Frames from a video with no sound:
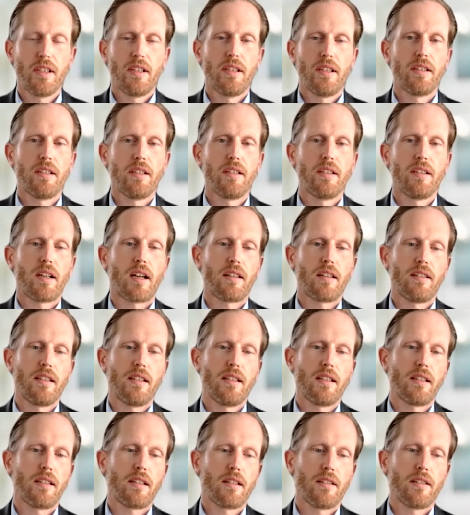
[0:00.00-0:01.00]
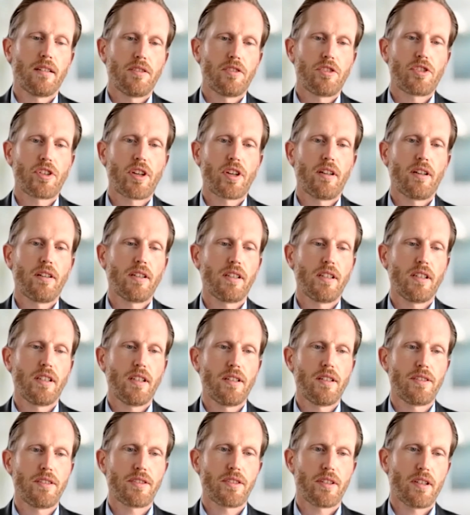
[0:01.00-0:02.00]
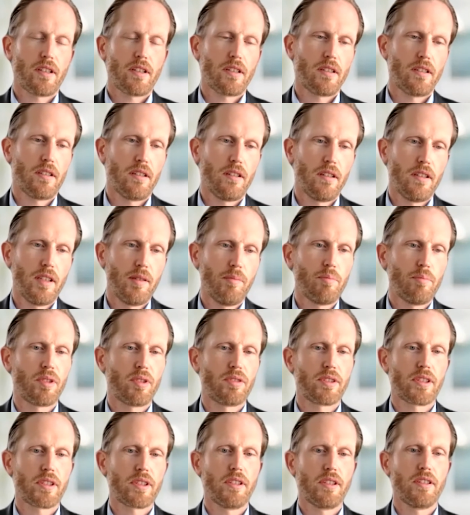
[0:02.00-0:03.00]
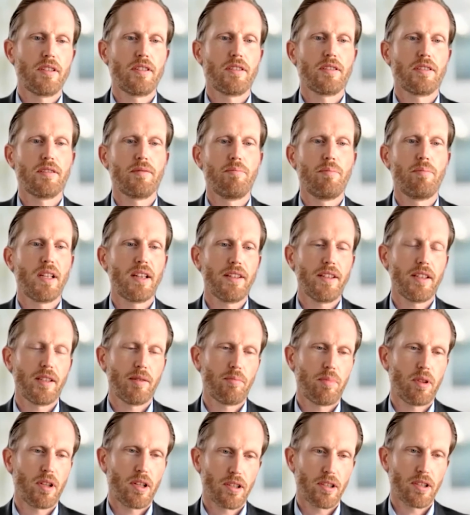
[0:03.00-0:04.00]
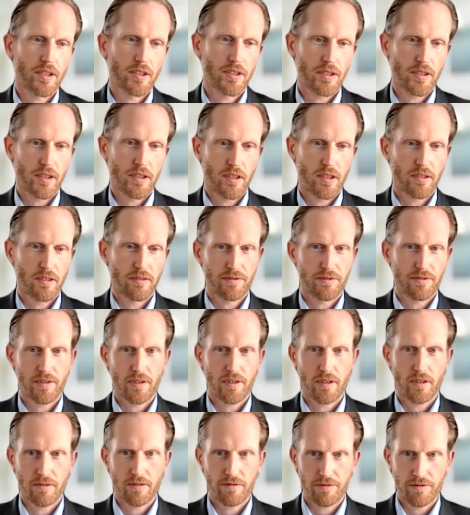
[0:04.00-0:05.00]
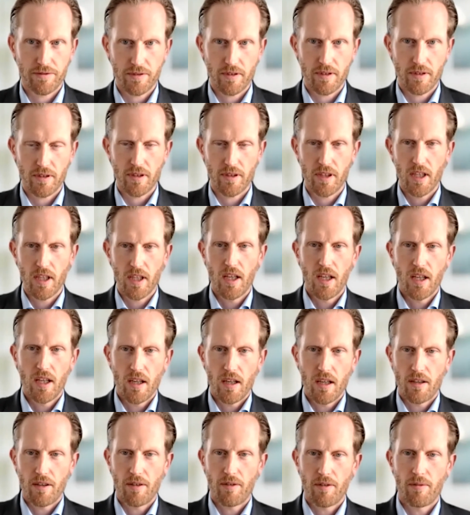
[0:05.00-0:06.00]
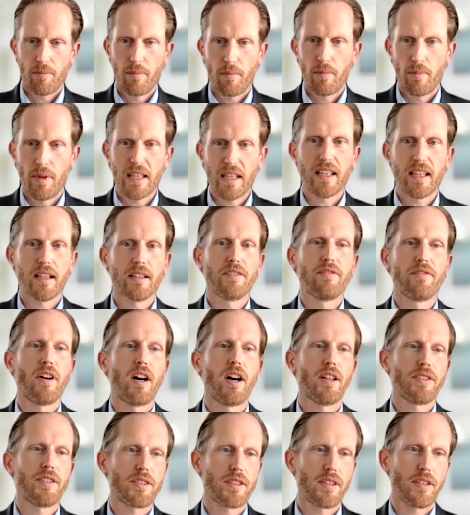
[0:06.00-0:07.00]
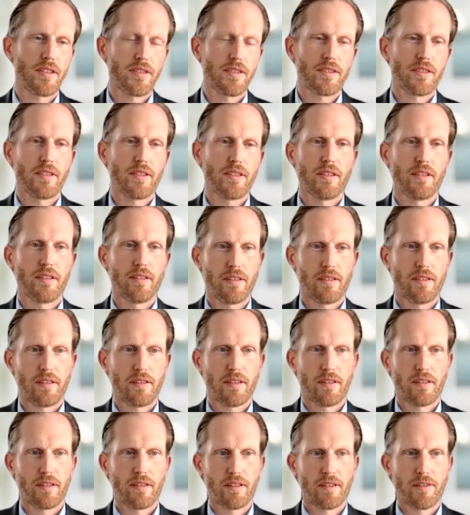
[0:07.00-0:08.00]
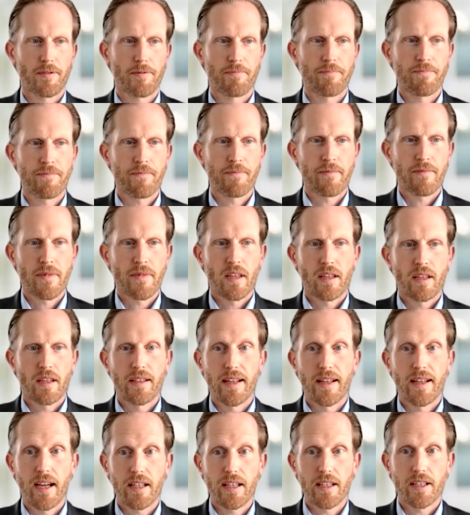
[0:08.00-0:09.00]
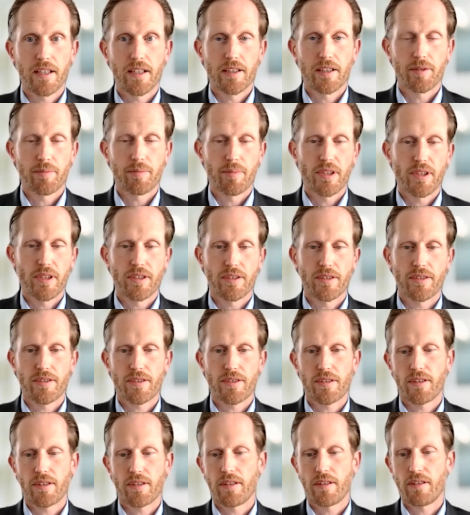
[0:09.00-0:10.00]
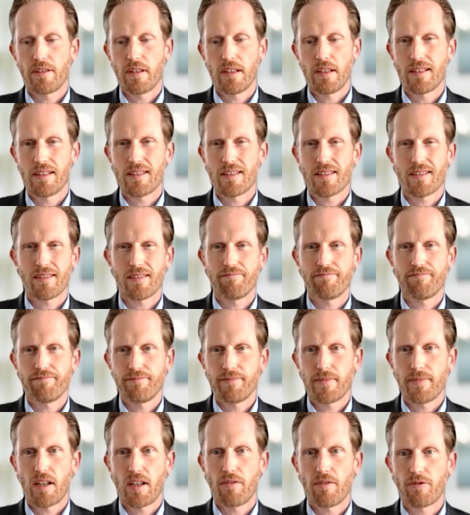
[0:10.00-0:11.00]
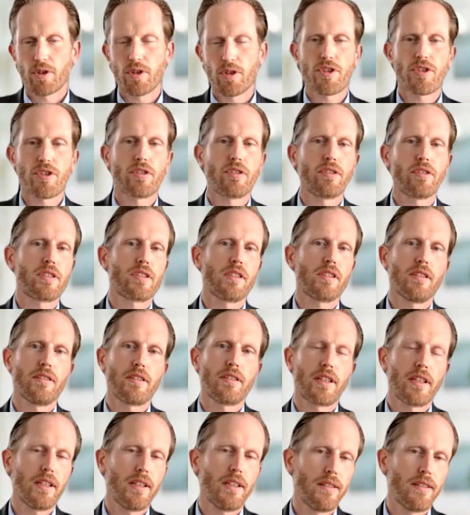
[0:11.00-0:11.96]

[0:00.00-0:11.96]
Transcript: uh, I think uh, charities are an important uh, building block of of making advances in in in eye care because it's of course you could say okay